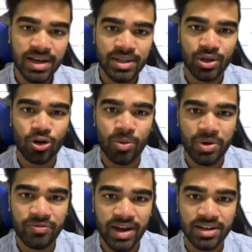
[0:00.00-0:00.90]
The common
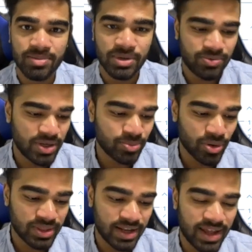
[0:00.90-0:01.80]
factor between both
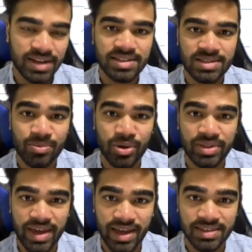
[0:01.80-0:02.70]
the letters, both
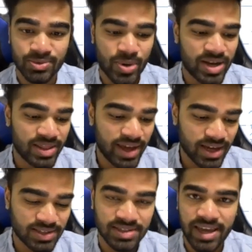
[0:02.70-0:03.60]
the x squared and the
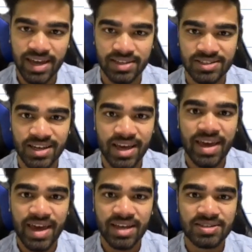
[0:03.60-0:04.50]
x, is x.
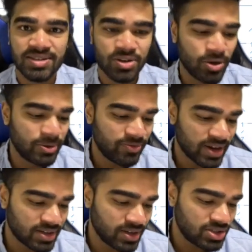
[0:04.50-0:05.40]
X is a common
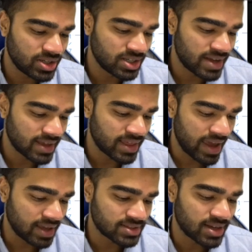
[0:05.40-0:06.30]
factor, so you can take the
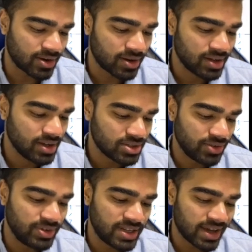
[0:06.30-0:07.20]
x out. So if
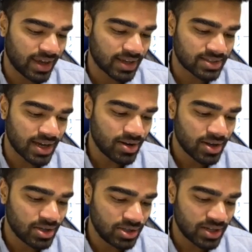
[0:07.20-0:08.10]
you take x out,
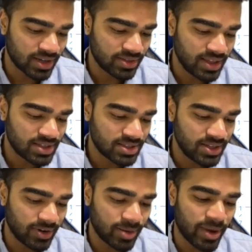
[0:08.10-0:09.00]
you take this
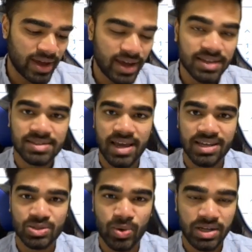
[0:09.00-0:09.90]
divided by x. X
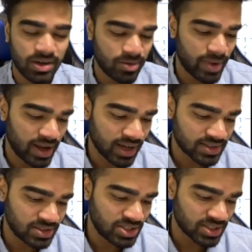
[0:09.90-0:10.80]
squared divided by x
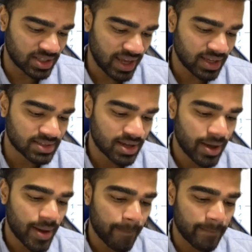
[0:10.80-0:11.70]
is just x.
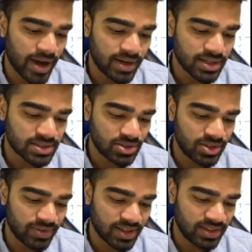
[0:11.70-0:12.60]
Minus, you
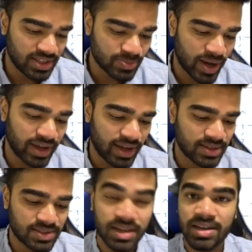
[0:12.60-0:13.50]
divide this by
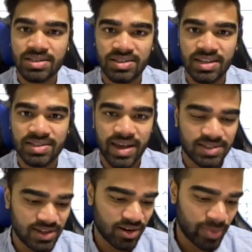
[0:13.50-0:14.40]
x. 6x
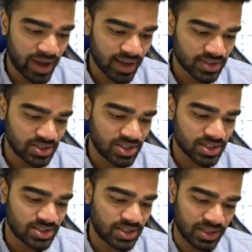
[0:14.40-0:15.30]
divided by x is
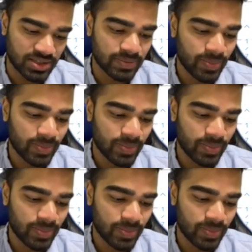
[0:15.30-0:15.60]
just 6.